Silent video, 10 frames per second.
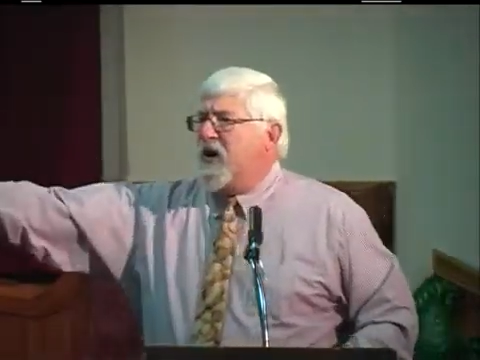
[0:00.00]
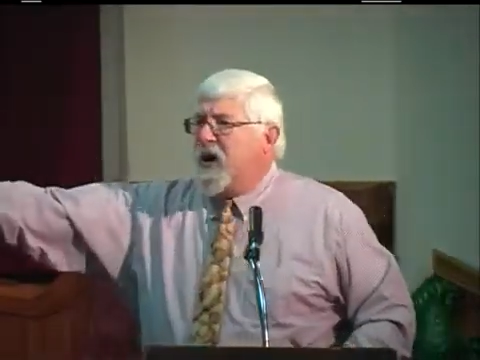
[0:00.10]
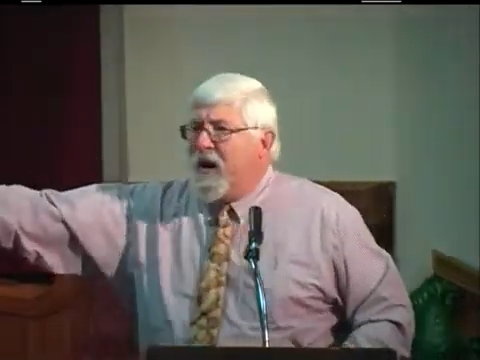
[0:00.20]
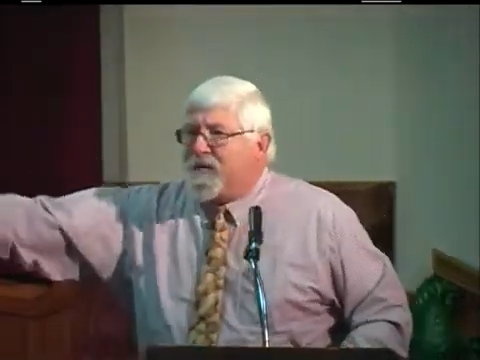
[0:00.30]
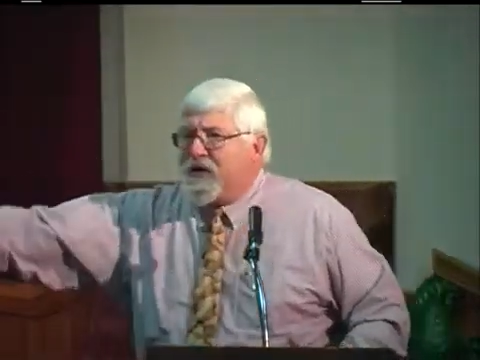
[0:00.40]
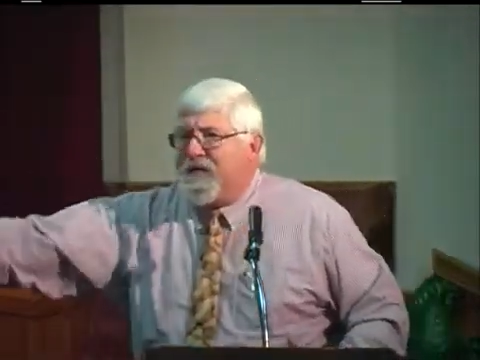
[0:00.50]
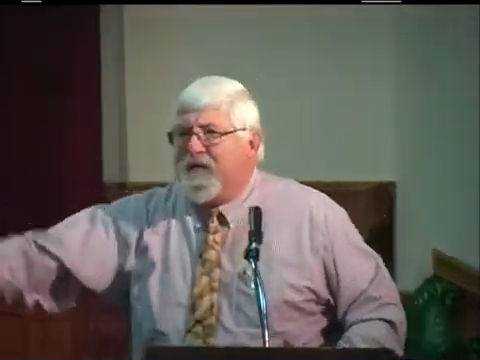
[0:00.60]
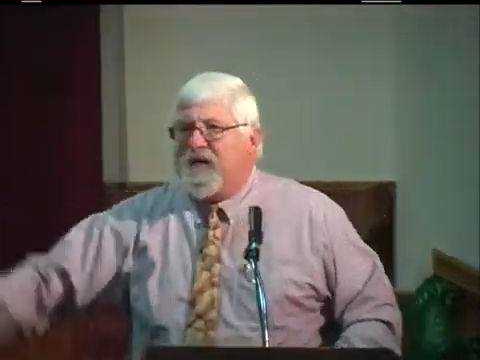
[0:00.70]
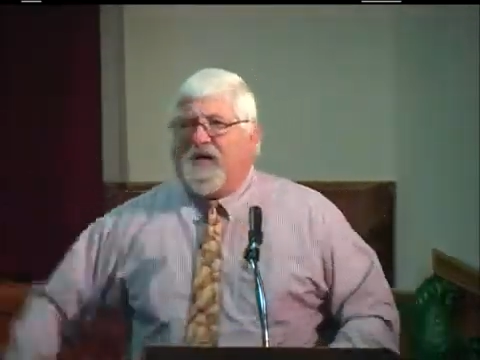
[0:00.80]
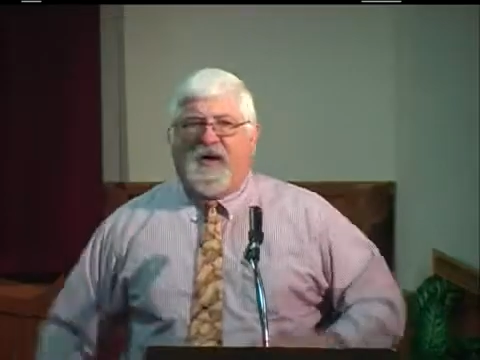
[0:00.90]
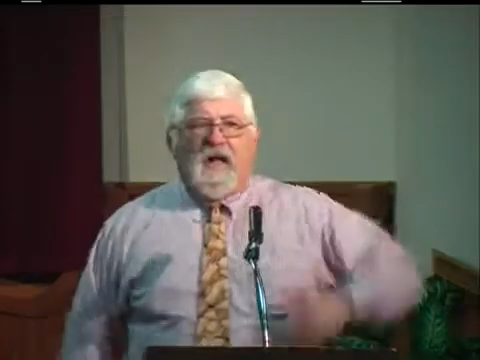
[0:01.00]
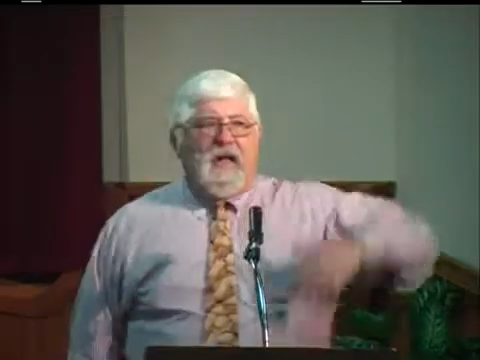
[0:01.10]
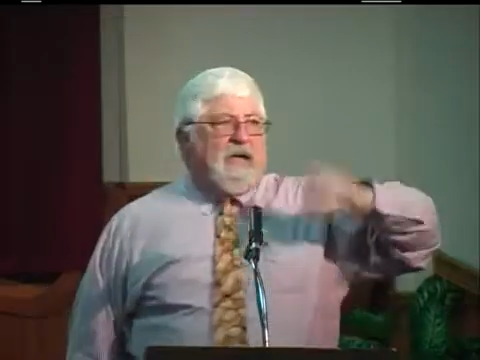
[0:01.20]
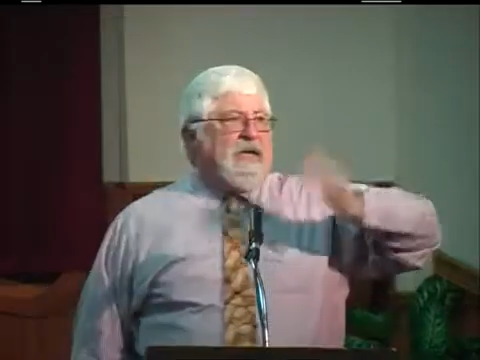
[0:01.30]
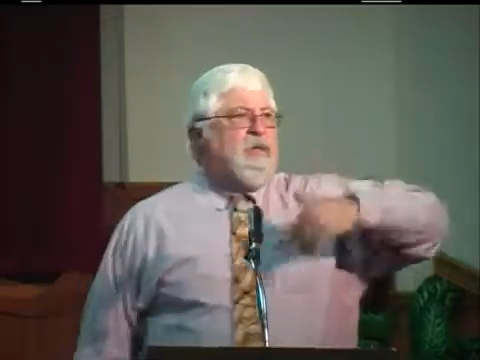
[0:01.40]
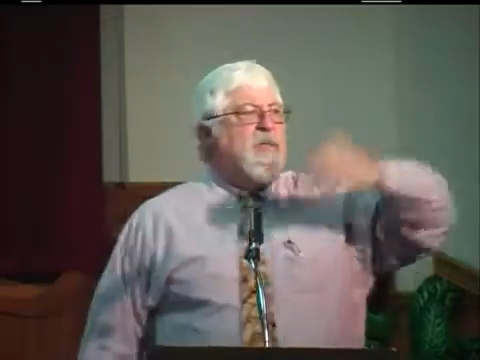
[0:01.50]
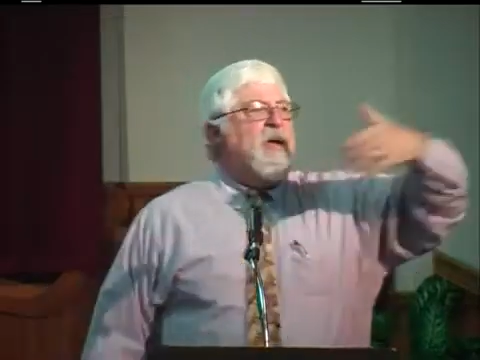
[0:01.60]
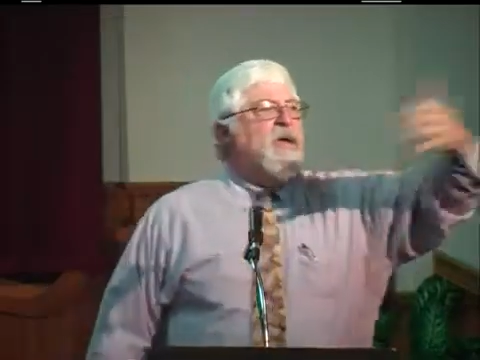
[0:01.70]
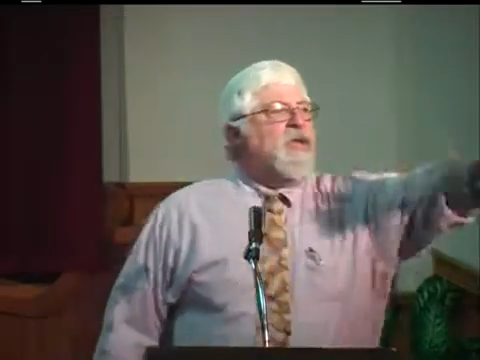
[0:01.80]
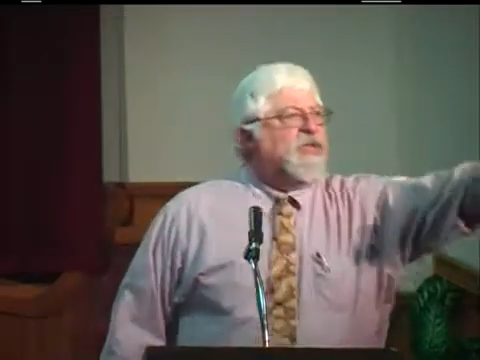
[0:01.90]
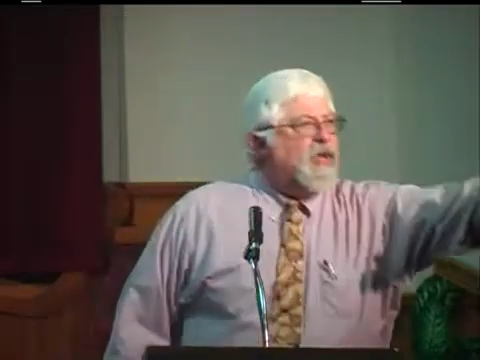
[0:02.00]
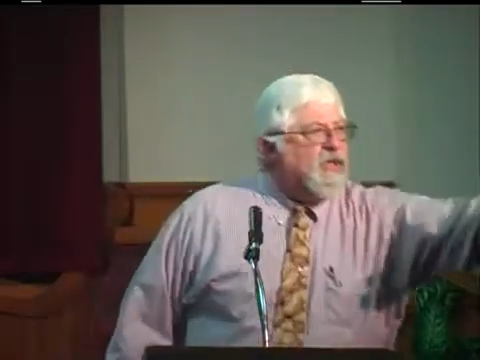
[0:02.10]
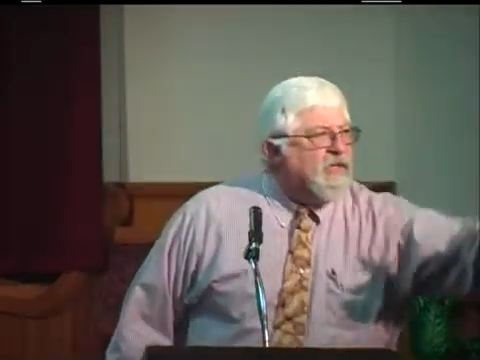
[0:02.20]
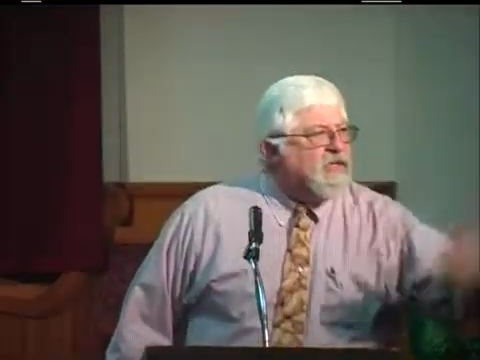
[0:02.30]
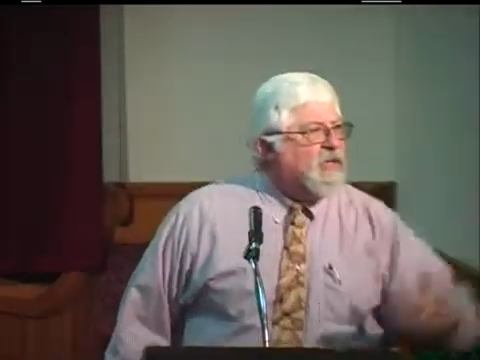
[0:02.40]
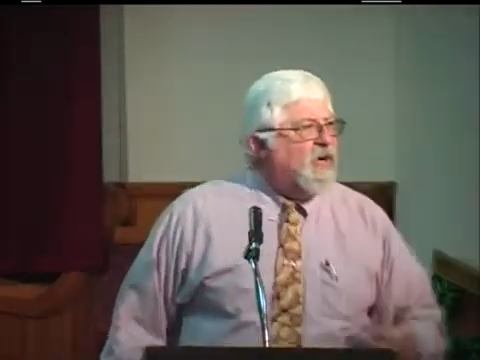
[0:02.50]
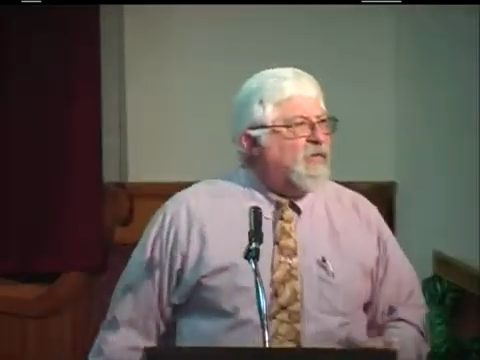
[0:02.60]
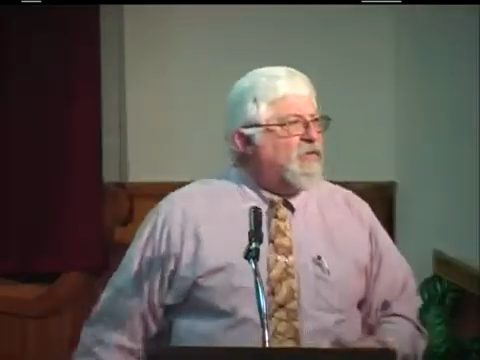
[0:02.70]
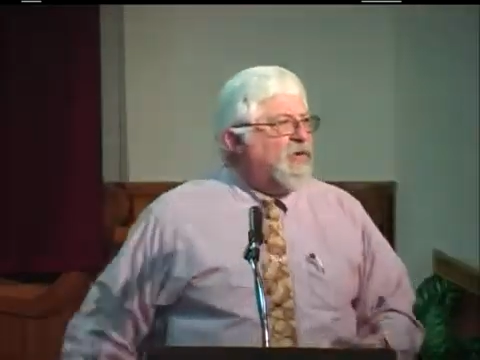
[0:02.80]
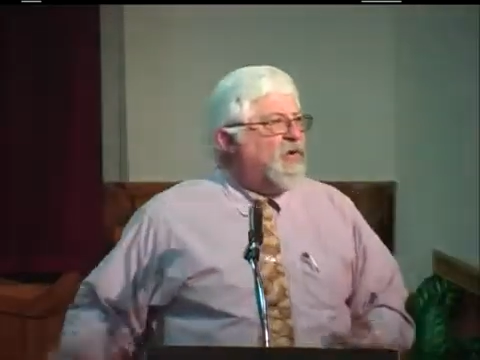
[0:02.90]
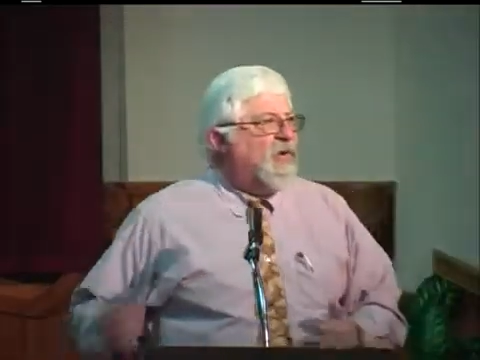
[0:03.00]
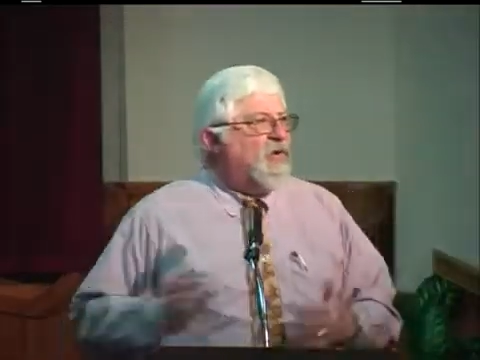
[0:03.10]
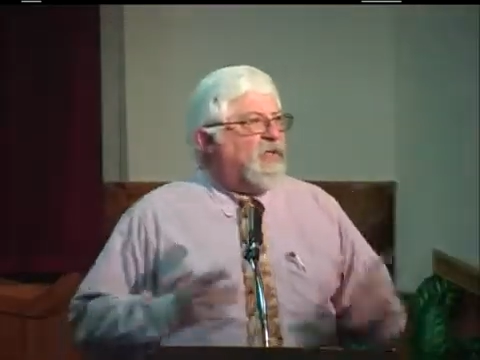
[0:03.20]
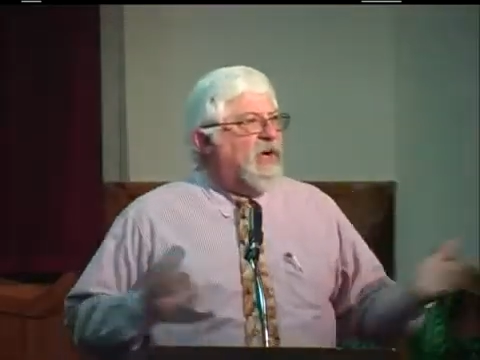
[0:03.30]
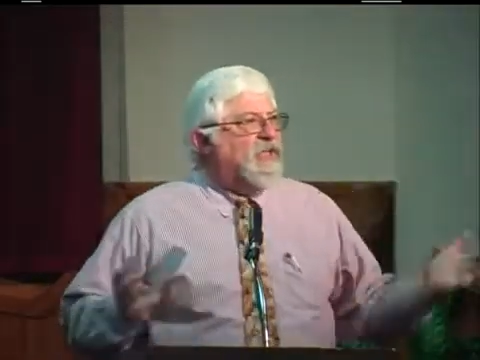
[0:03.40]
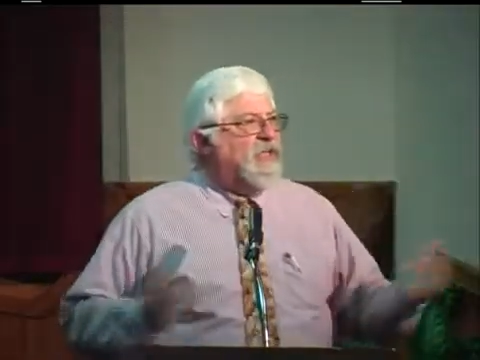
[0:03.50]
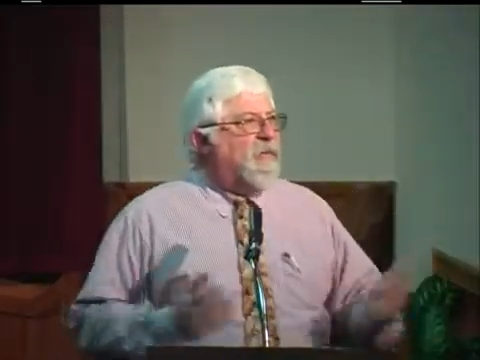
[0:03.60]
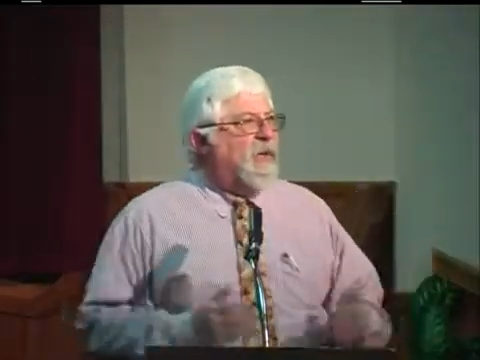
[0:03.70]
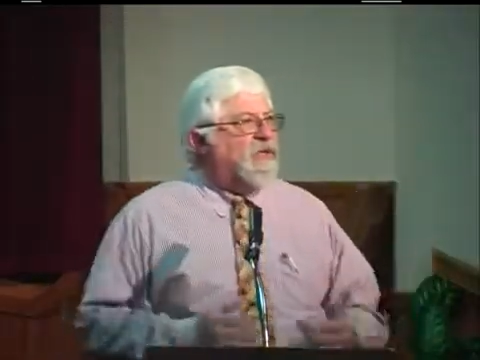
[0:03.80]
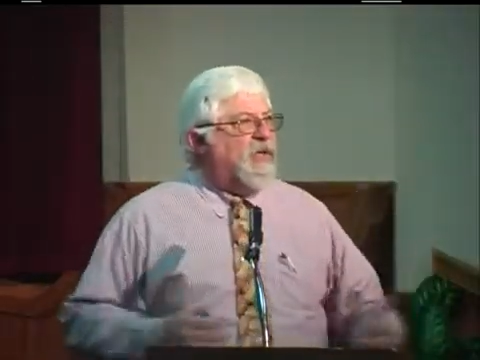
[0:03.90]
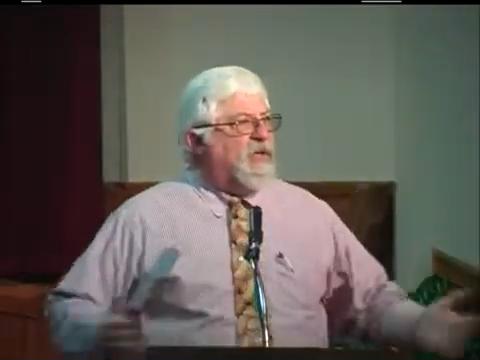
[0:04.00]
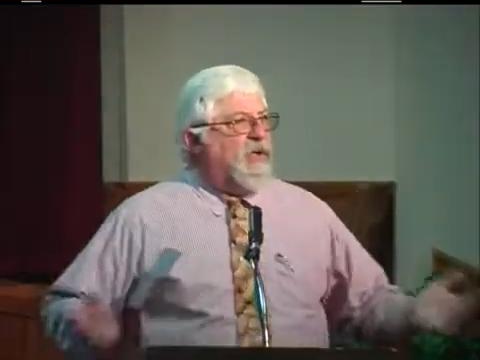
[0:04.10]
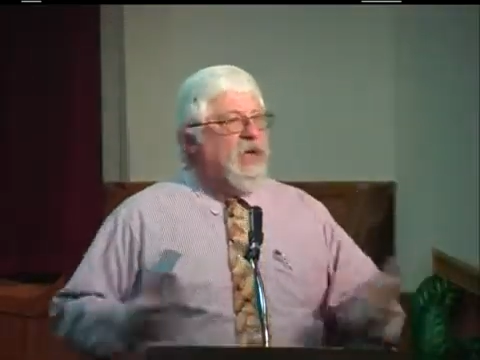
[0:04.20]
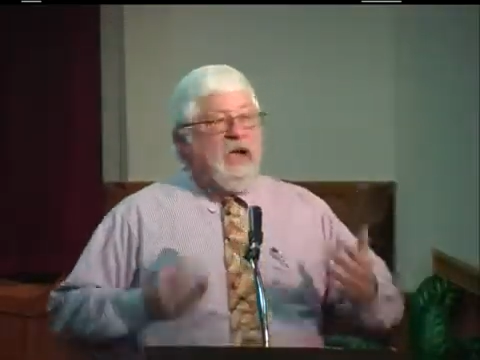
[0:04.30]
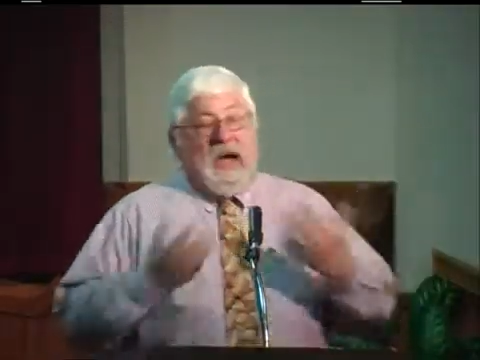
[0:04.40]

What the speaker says: cups are full. I need to be making sure that the servants are doing what they're supposed to do.